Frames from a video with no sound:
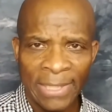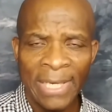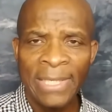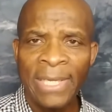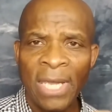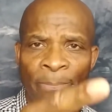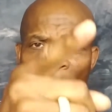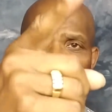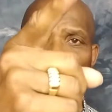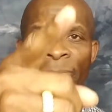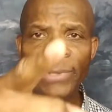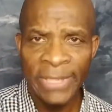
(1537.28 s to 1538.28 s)
and keep on
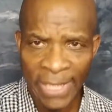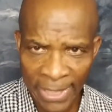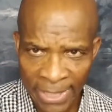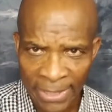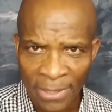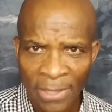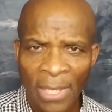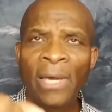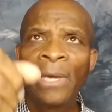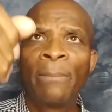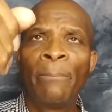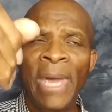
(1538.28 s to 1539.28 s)
ticking.
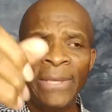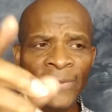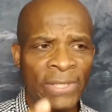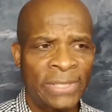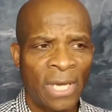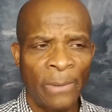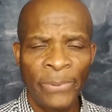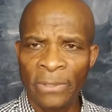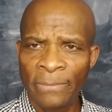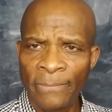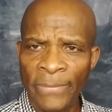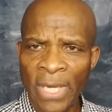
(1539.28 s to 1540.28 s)
Make this W.
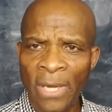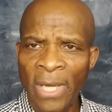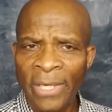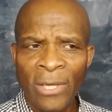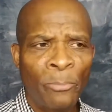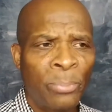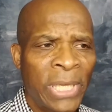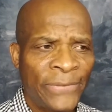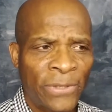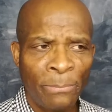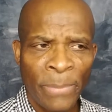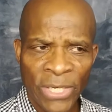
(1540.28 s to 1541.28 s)
Yeah, complete
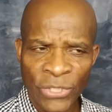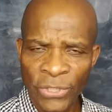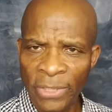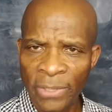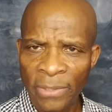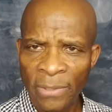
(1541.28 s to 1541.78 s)
the mission.